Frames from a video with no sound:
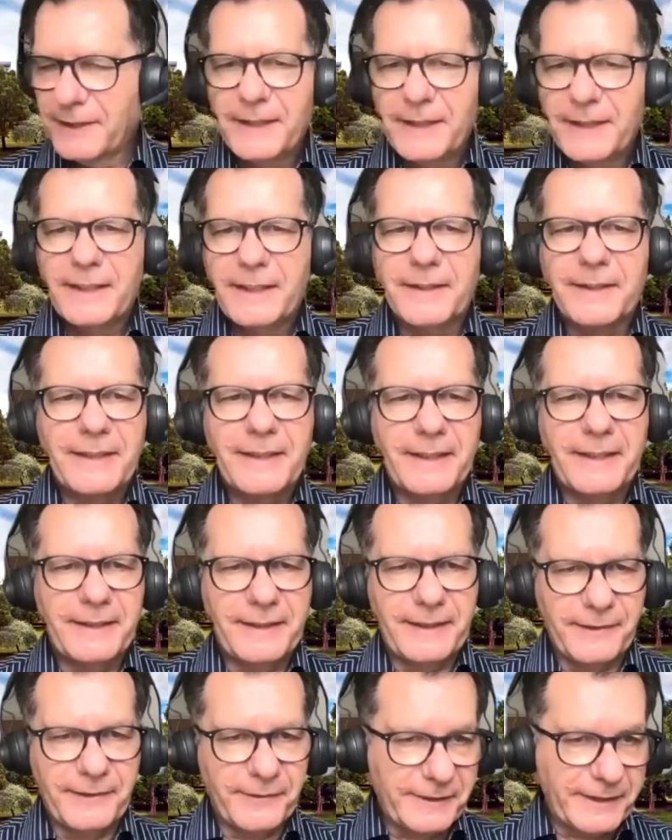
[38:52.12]

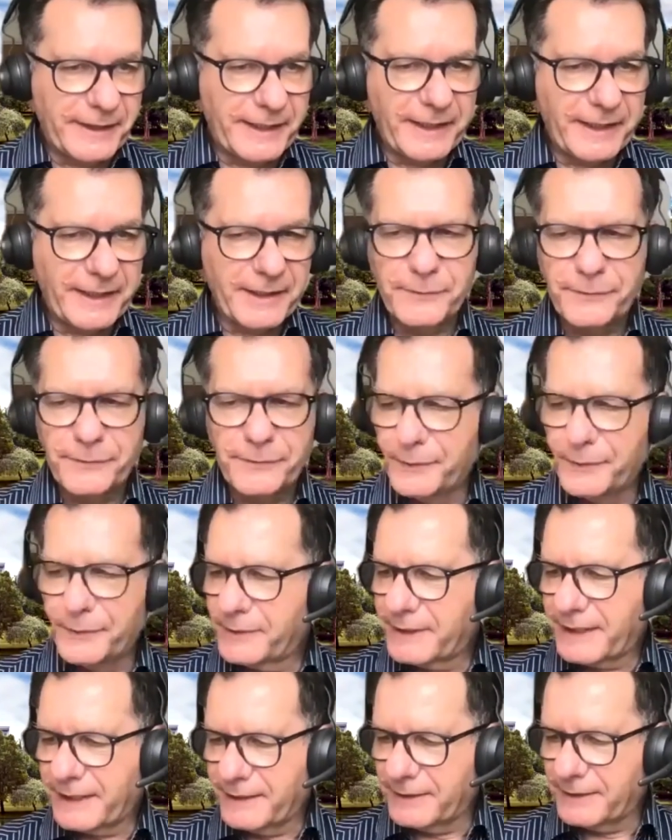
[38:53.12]
the
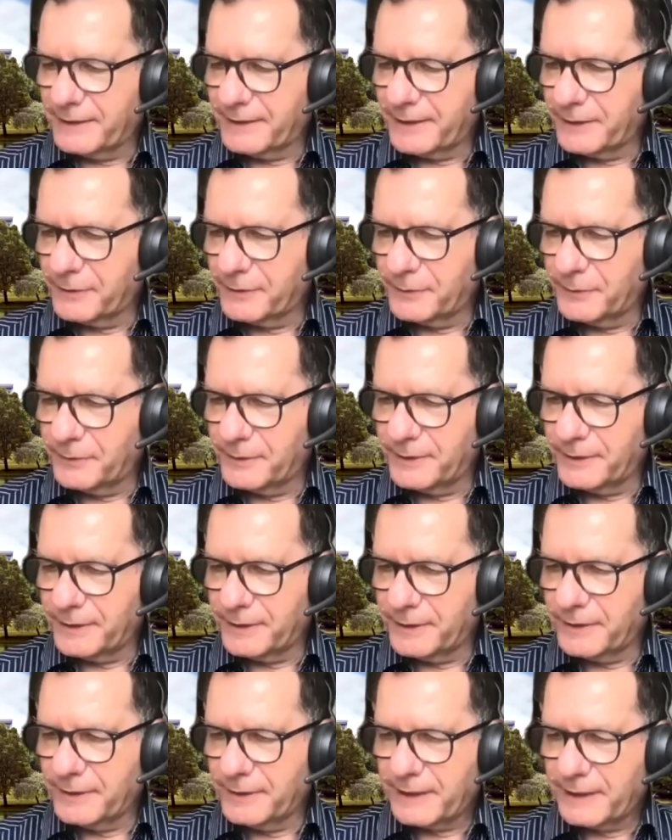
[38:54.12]
Agrifood
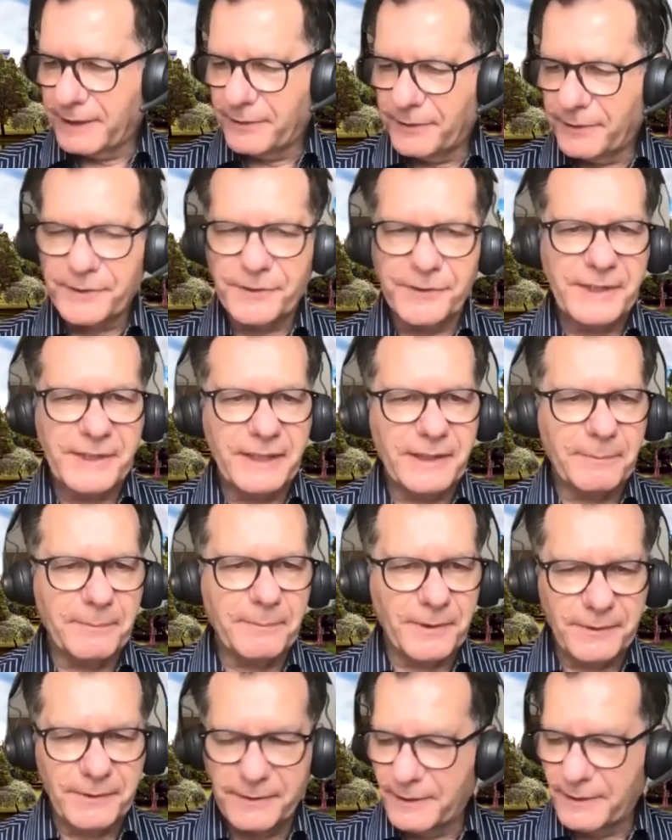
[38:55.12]
can also set up
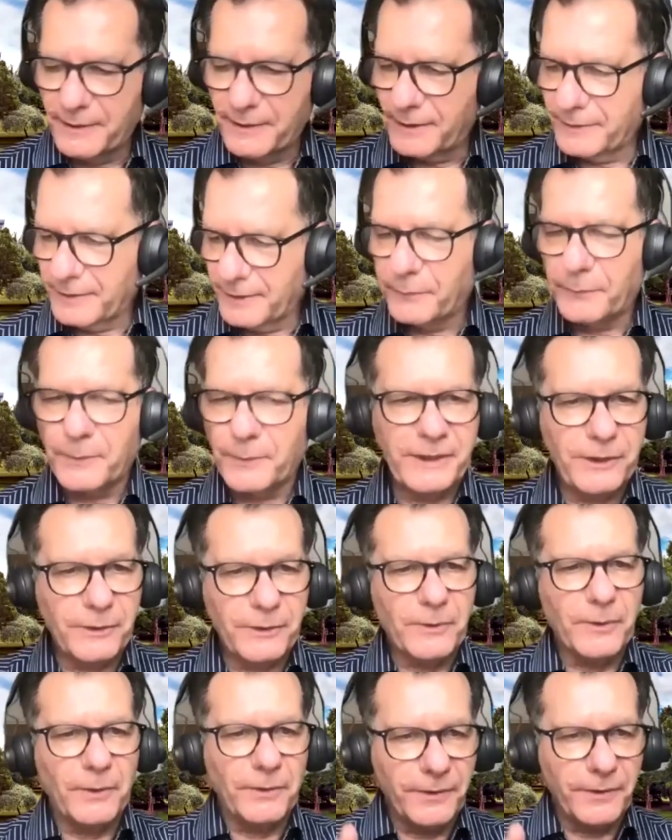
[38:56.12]
what you
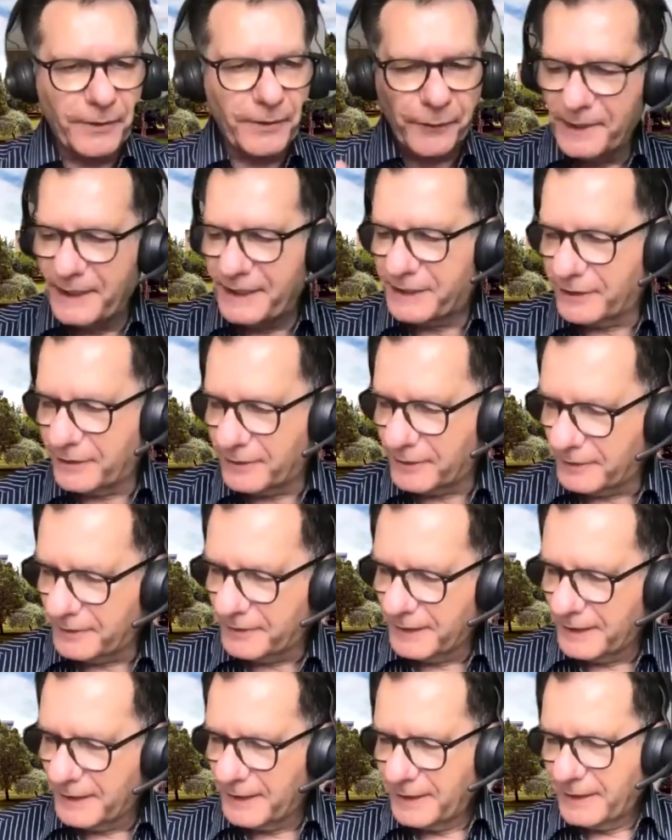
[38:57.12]
call a regional